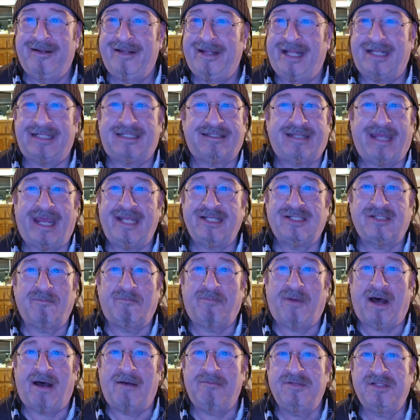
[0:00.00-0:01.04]
it stays
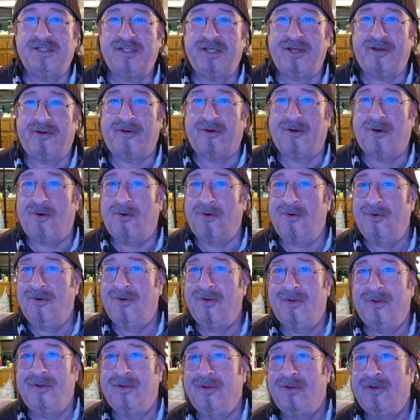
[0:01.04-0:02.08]
above zero
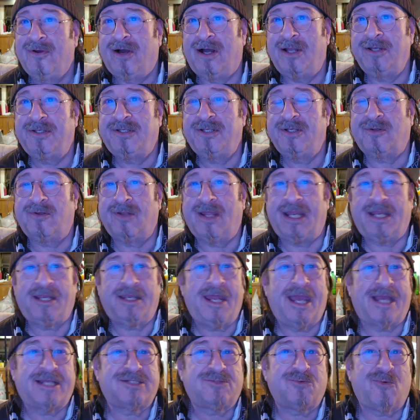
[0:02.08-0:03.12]
until like
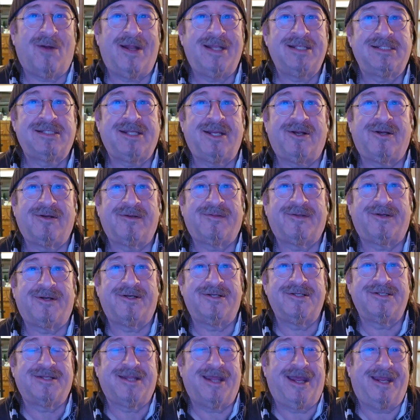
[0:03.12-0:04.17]
next Wednesday or
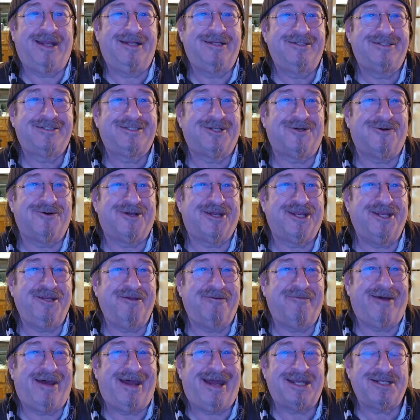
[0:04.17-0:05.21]
Thursday. So can you
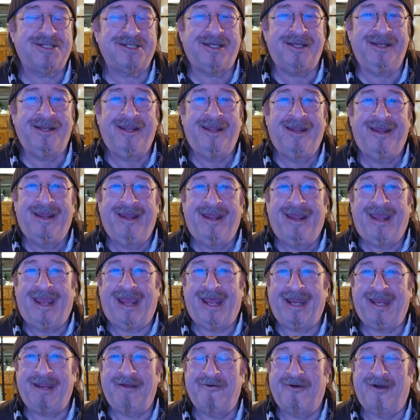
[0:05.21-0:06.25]
imagine?
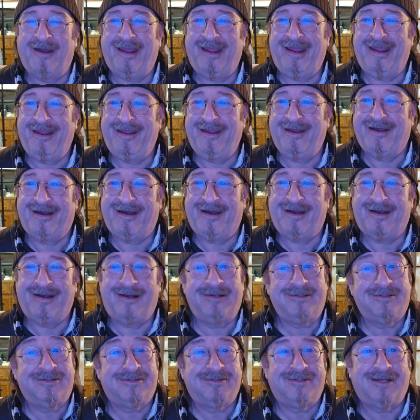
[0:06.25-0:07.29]
Anyway,
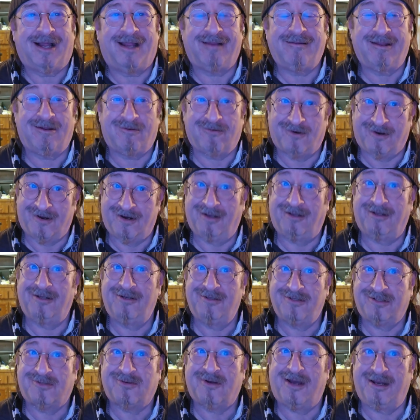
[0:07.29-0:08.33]
I think we're gonna
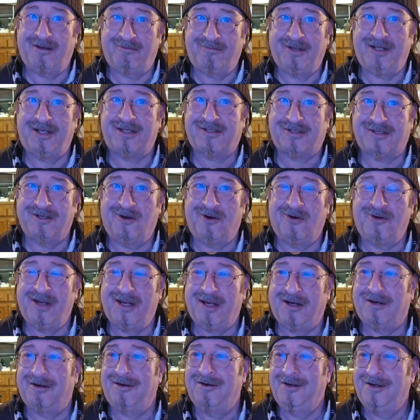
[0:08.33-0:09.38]
lose quite a bit of snow
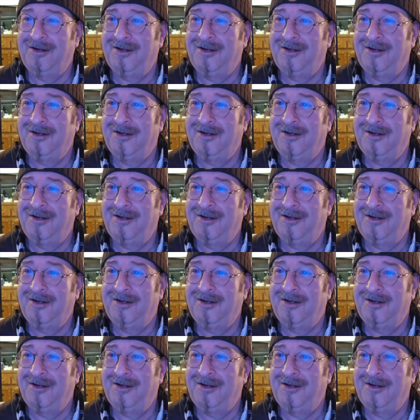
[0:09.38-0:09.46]
here.